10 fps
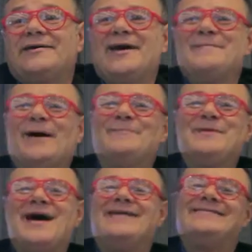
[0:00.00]
came up
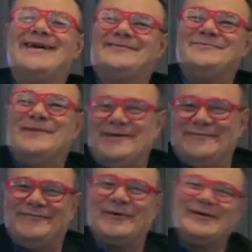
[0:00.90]
and said to me,
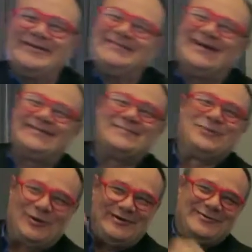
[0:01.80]
very nice, I'm
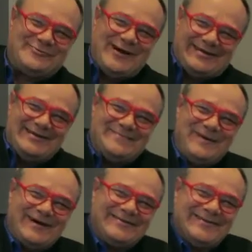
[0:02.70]
looking directly at
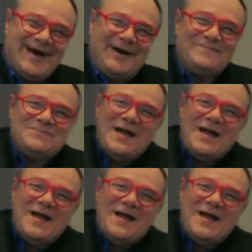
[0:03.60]
Michael now.